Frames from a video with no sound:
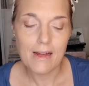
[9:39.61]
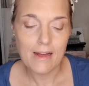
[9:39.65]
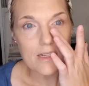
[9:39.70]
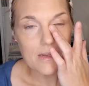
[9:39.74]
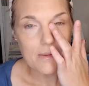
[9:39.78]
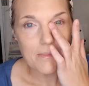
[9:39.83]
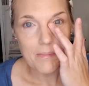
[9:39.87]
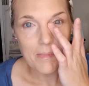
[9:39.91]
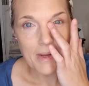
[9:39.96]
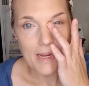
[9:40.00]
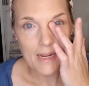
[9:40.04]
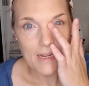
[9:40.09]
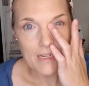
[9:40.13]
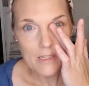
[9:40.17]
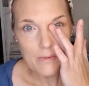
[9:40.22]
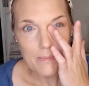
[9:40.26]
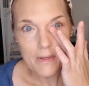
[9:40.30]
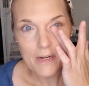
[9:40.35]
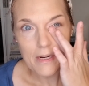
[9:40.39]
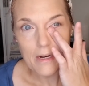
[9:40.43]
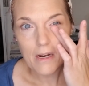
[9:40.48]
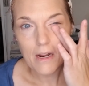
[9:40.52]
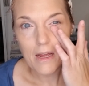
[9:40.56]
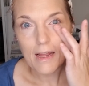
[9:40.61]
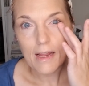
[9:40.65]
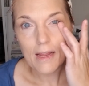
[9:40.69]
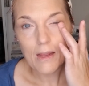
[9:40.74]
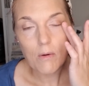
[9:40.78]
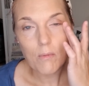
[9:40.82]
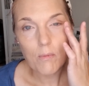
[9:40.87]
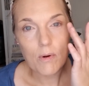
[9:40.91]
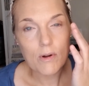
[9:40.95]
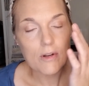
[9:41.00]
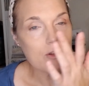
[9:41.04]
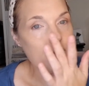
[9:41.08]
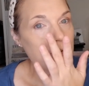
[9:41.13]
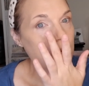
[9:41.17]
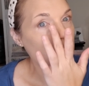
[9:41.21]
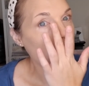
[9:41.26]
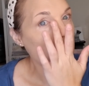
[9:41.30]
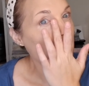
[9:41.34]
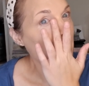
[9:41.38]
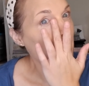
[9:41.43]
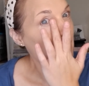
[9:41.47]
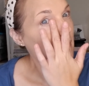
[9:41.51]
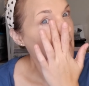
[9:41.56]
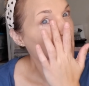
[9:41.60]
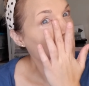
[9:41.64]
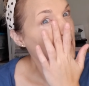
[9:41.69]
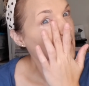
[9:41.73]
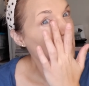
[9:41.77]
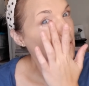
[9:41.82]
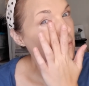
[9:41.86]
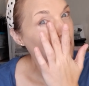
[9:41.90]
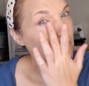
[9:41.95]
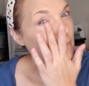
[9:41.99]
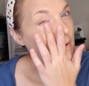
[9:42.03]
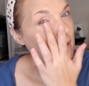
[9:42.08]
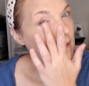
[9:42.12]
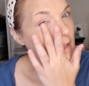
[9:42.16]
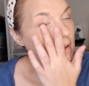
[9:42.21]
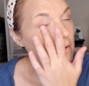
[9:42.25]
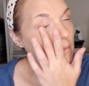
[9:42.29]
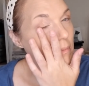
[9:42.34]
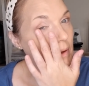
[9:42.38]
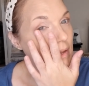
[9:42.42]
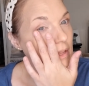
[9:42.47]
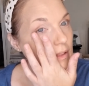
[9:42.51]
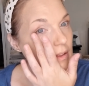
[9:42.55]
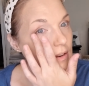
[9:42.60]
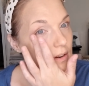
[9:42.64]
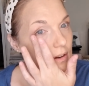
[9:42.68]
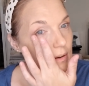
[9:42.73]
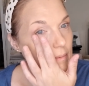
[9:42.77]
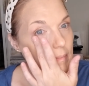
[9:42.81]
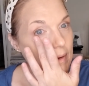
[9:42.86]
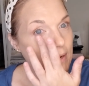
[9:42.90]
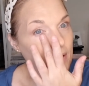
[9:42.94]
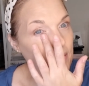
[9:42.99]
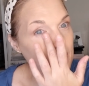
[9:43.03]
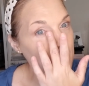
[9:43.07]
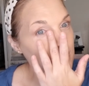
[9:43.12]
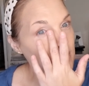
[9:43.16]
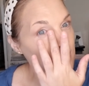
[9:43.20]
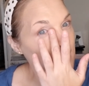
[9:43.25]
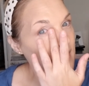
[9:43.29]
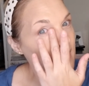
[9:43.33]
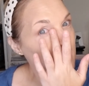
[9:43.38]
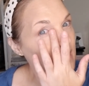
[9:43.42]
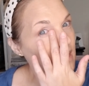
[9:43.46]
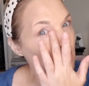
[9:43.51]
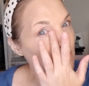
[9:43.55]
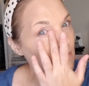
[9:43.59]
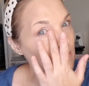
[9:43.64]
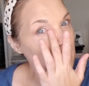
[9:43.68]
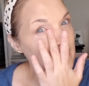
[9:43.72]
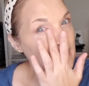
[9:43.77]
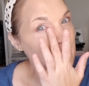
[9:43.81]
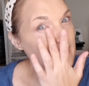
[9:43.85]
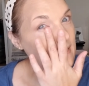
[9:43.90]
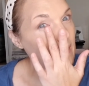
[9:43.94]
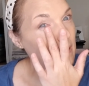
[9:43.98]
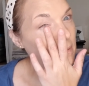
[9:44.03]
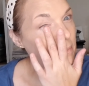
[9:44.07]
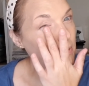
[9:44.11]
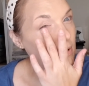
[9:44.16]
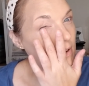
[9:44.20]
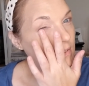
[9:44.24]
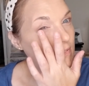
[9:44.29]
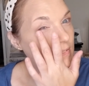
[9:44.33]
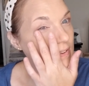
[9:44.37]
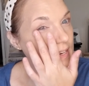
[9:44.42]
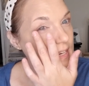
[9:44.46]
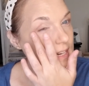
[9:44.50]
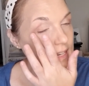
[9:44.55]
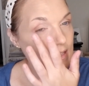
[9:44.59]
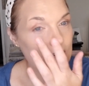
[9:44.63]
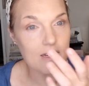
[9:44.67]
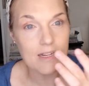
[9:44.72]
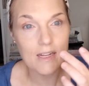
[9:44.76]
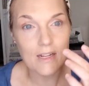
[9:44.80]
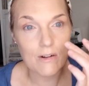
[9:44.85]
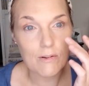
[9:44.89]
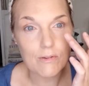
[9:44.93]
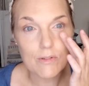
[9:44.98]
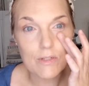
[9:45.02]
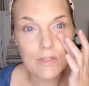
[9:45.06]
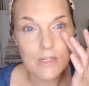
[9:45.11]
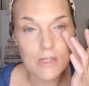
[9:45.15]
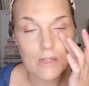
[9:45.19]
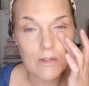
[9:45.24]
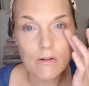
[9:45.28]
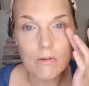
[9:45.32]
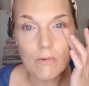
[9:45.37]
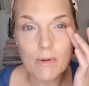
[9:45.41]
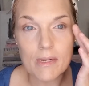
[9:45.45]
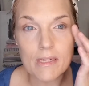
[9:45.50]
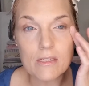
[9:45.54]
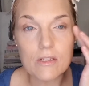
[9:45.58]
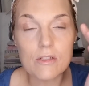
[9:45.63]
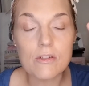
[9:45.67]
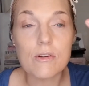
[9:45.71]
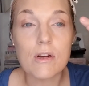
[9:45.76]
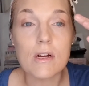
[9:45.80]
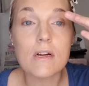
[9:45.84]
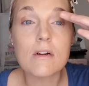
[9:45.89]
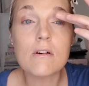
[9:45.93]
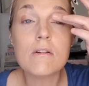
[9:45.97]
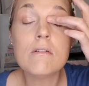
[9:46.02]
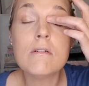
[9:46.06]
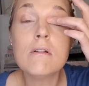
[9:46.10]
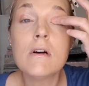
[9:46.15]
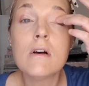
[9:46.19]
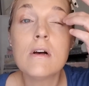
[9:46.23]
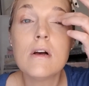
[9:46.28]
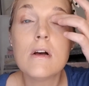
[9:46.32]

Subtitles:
My husband and I were doing really well in our marriage. And no, it's not perfect. And, still we struggle.